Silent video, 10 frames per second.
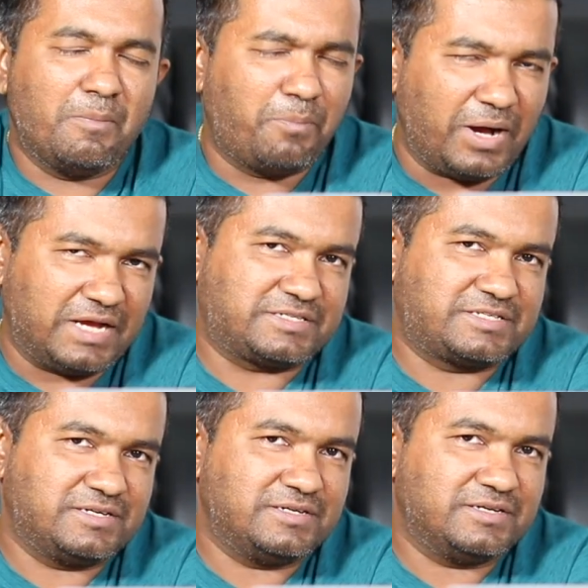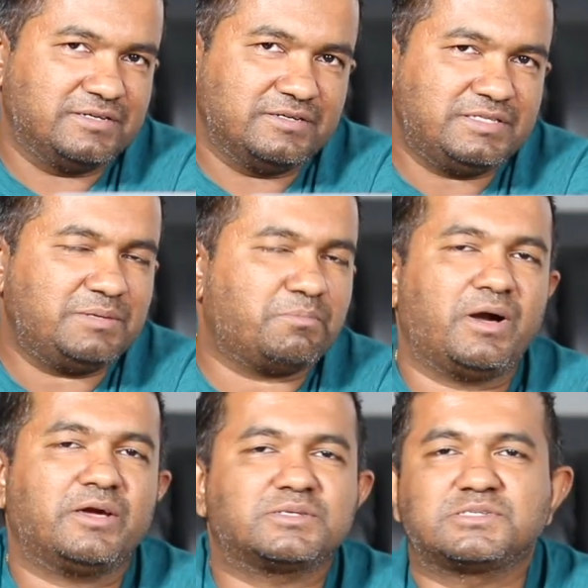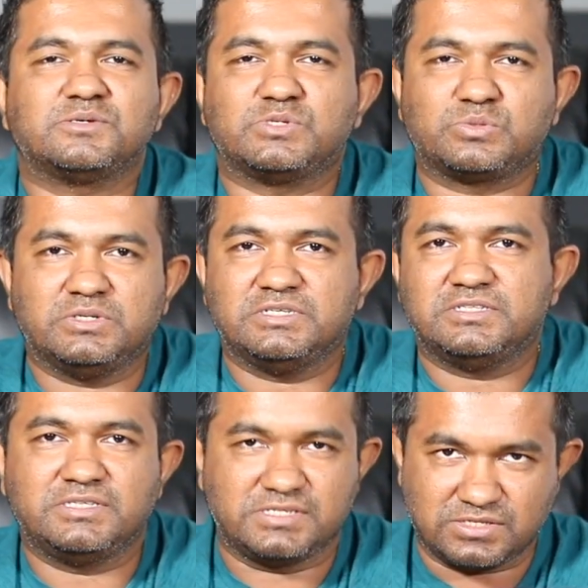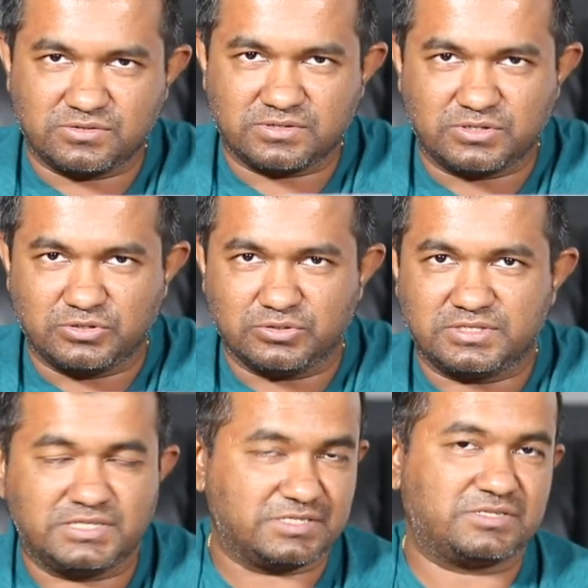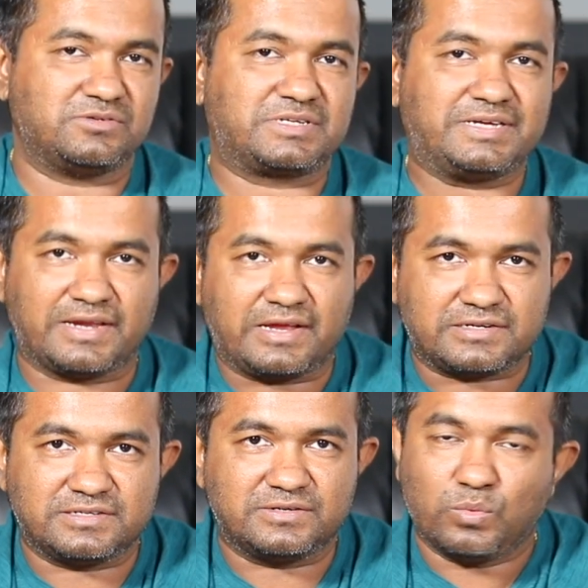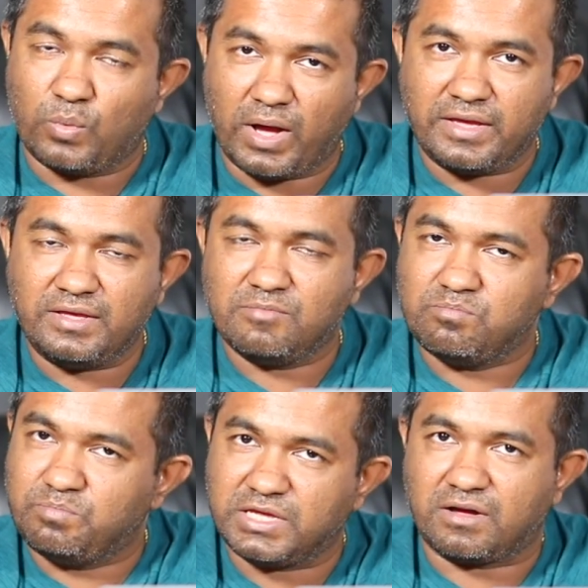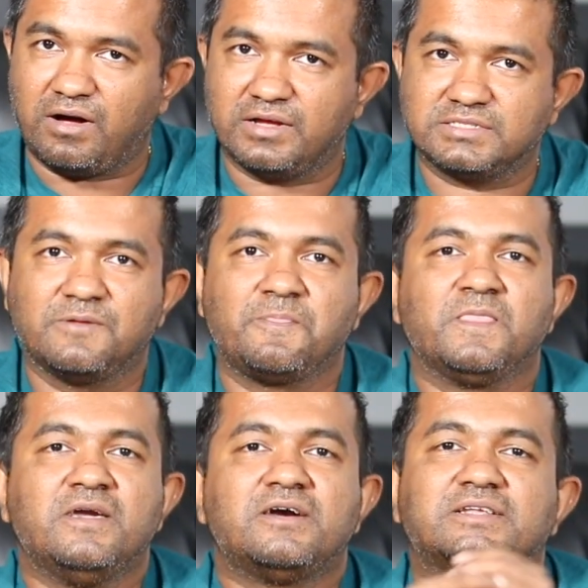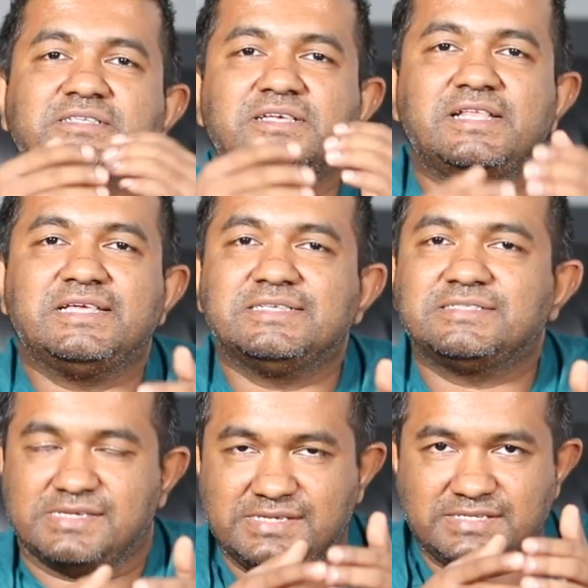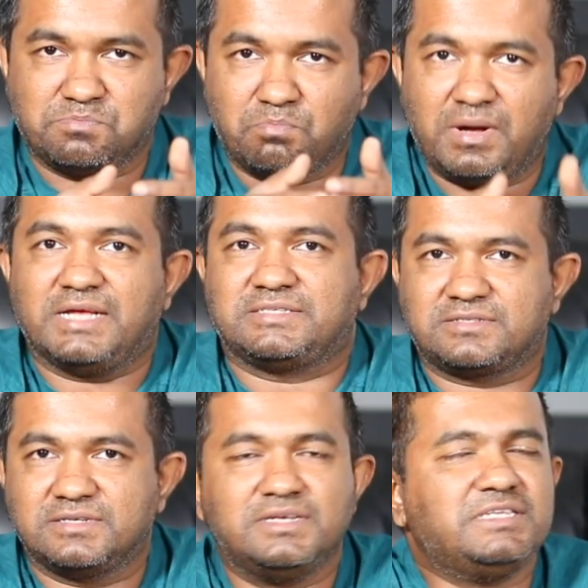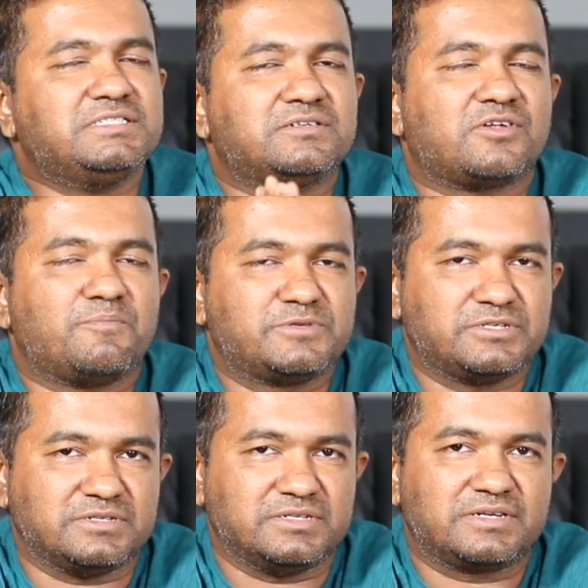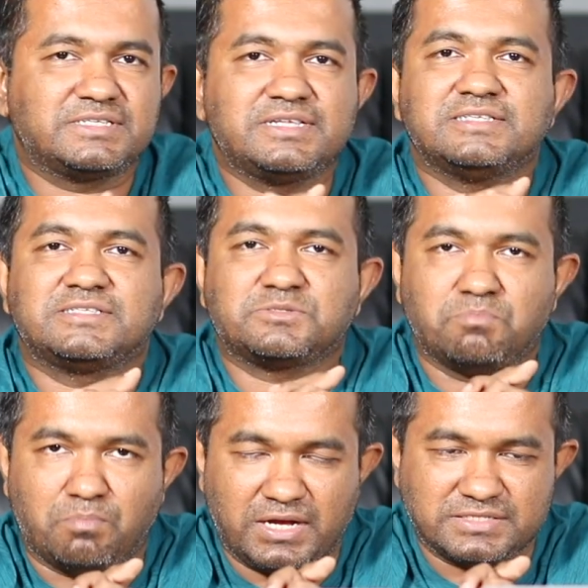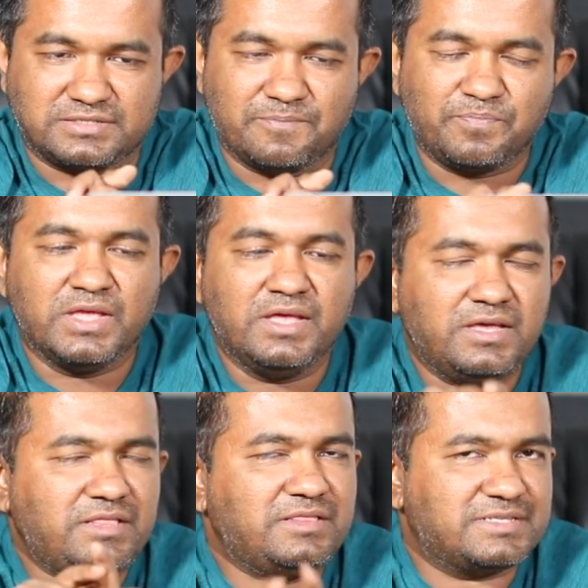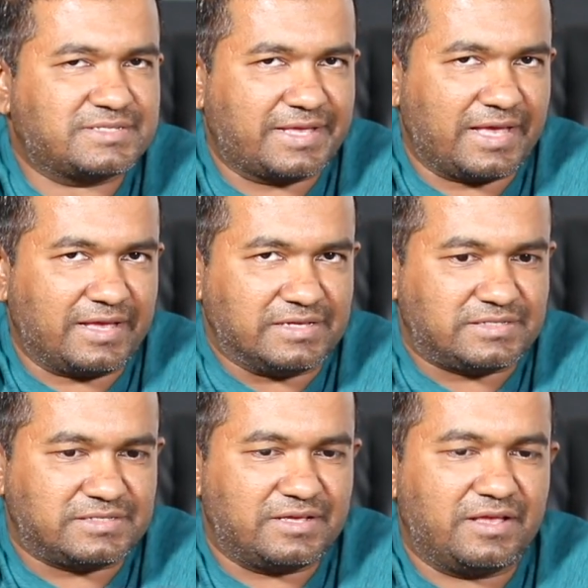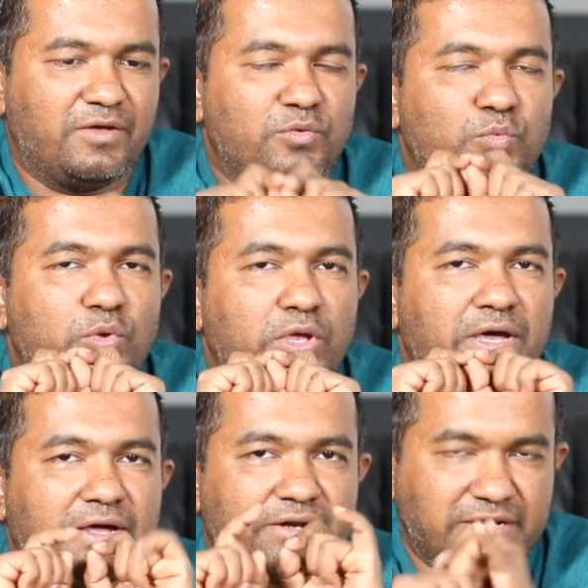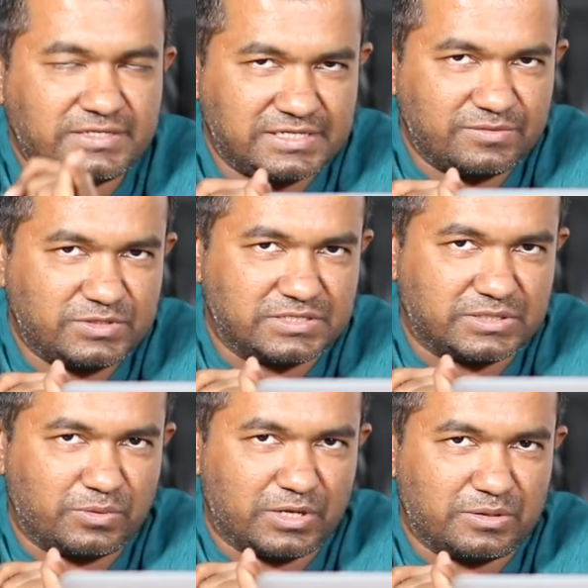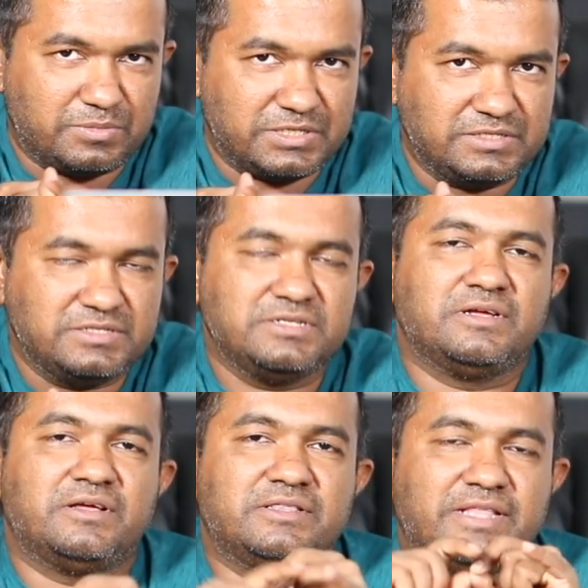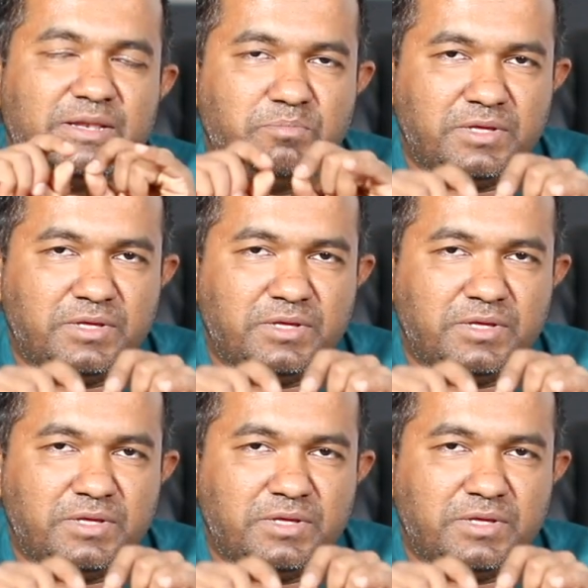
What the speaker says: But in the microservice world, this is not good. This is not correct. Why? Because resilience is must. It is not optional. Resilience is must. In this case, rent service is available. That